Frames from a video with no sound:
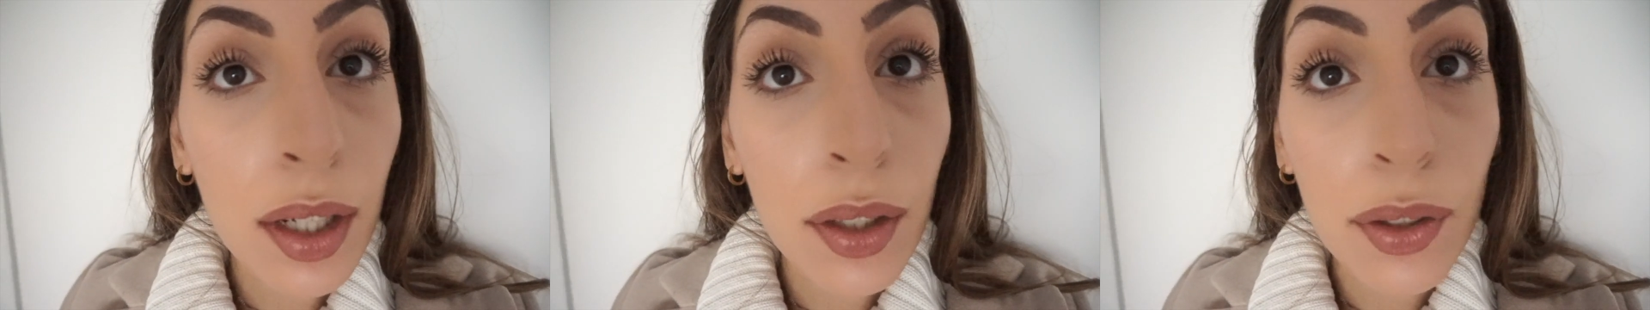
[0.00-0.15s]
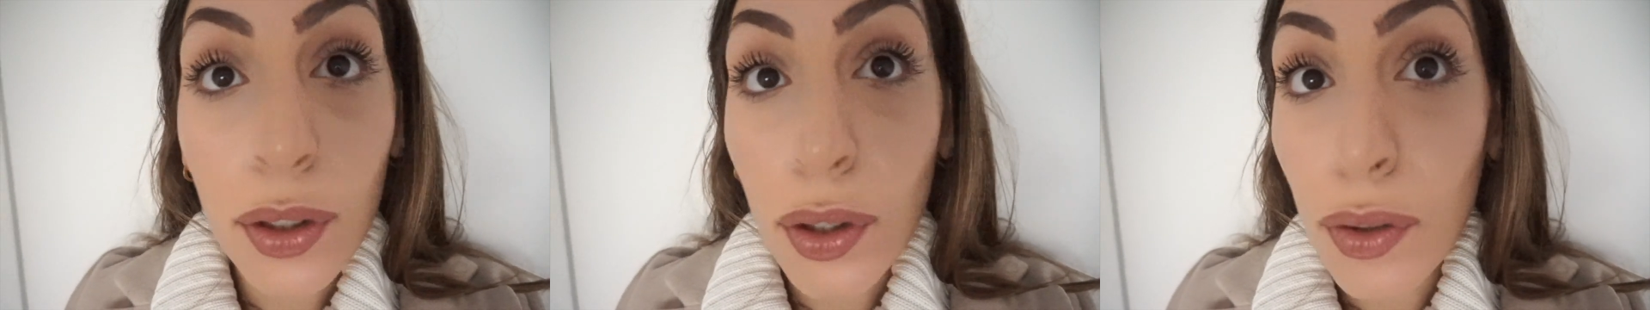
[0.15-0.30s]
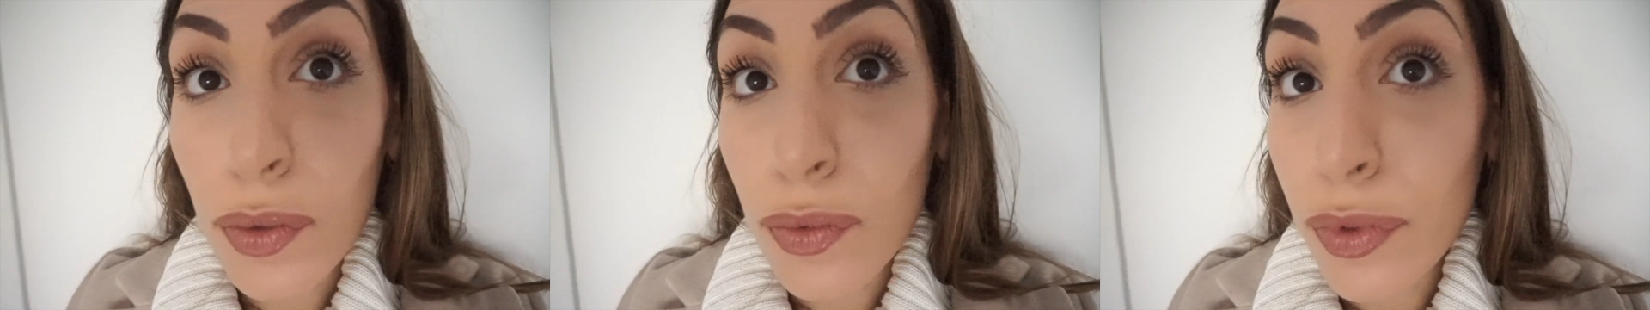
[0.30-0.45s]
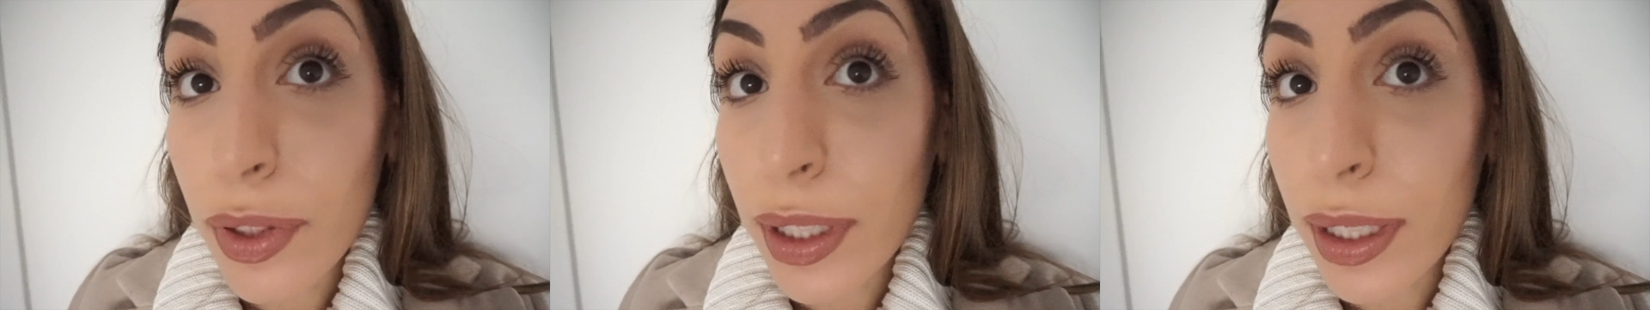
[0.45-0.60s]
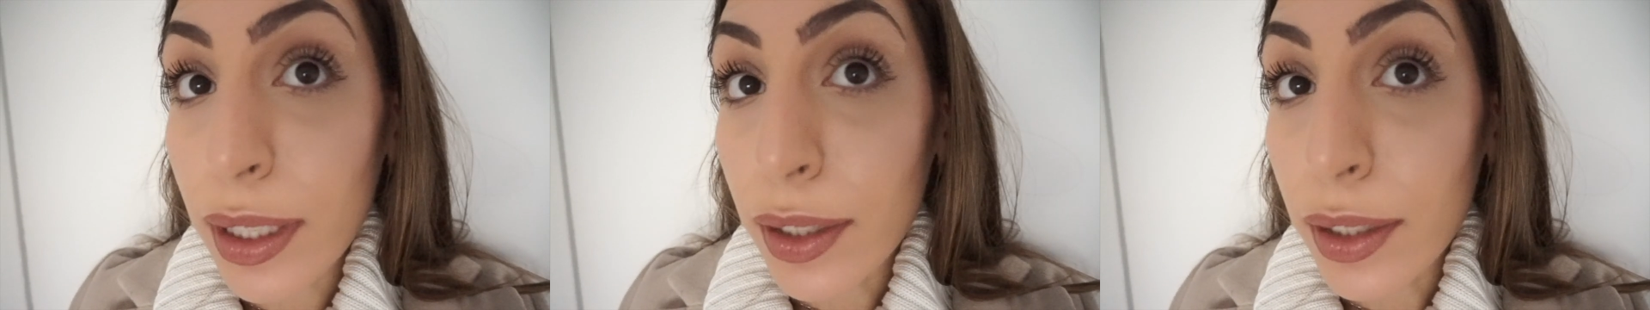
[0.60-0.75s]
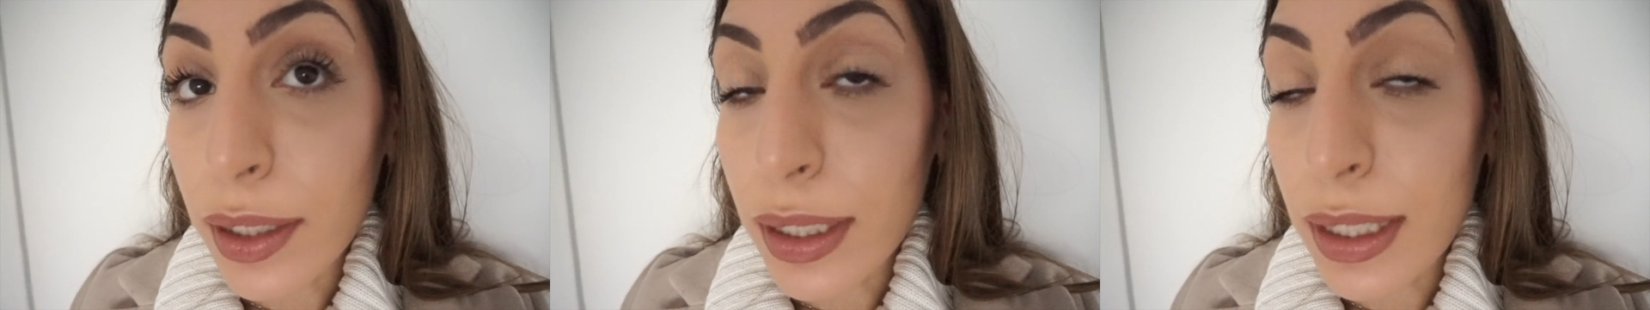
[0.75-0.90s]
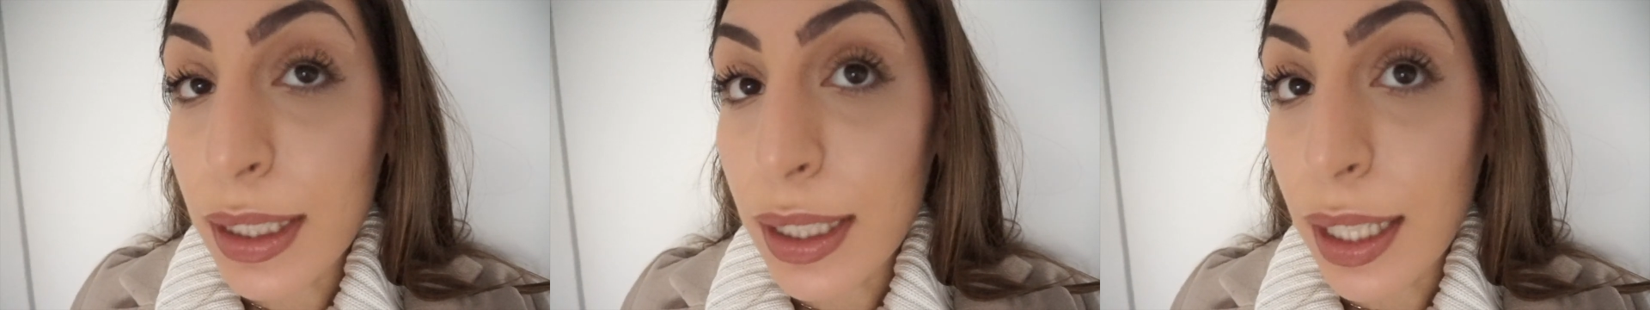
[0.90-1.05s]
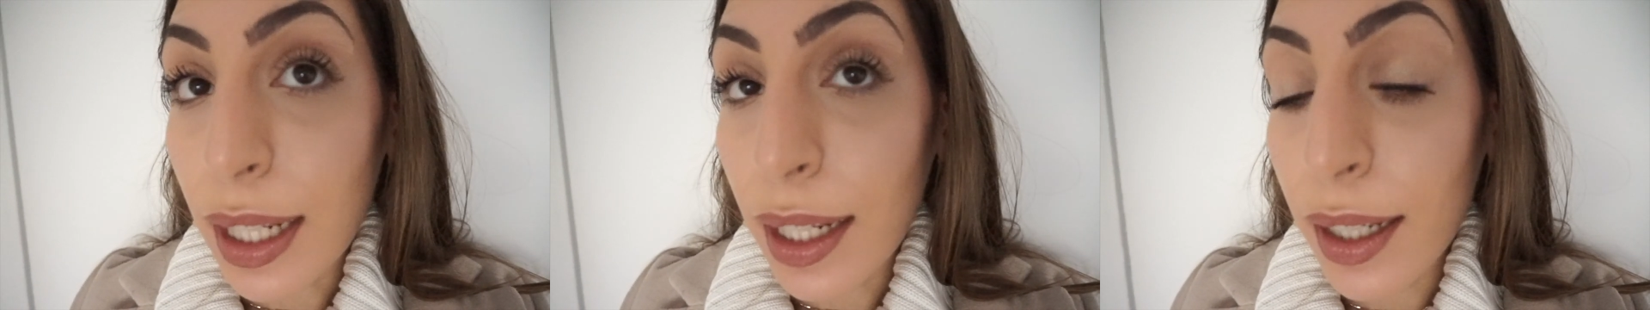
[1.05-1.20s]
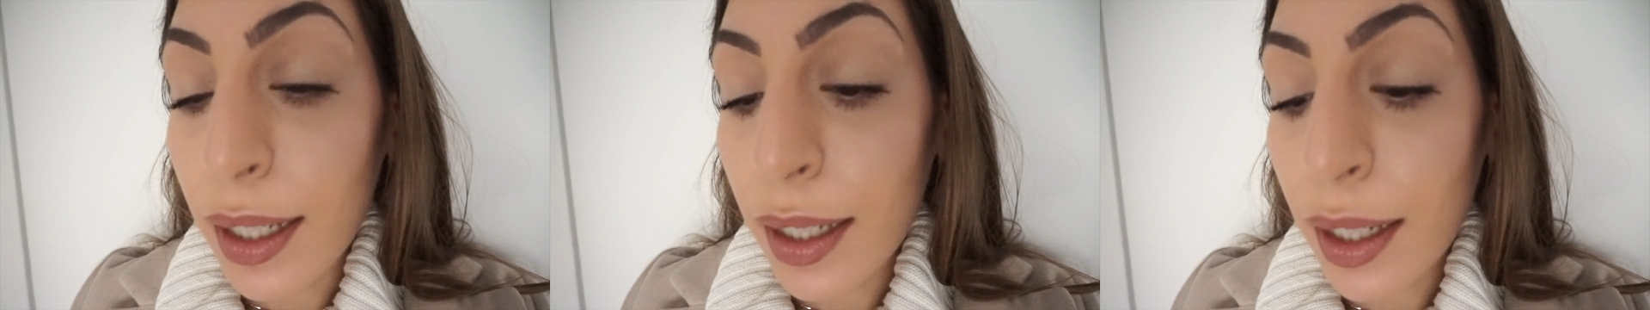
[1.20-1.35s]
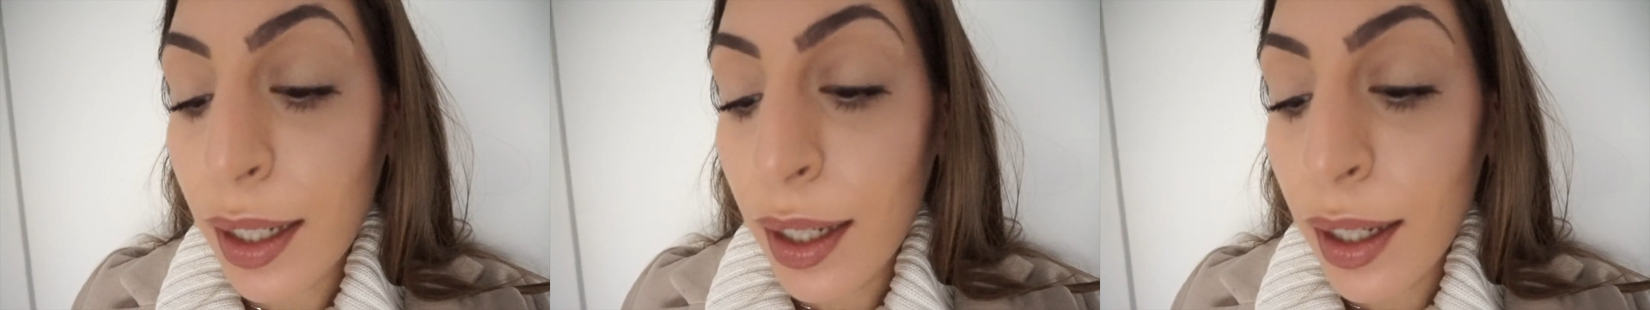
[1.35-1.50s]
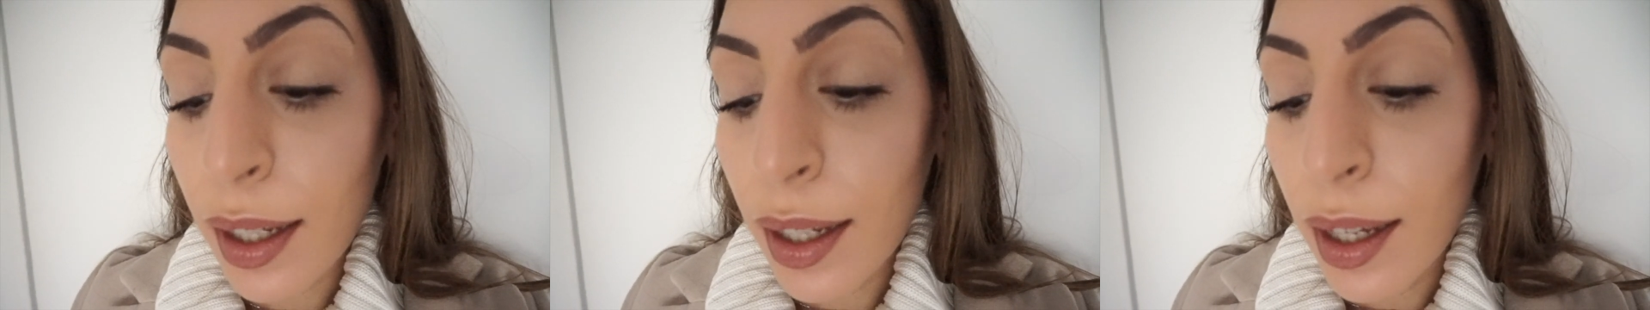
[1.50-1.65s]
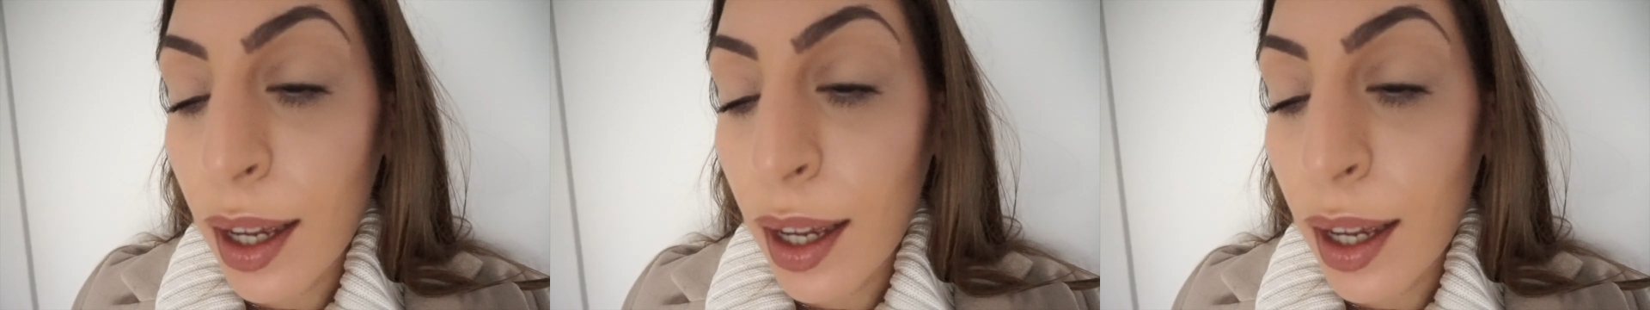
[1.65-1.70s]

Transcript: look really good today.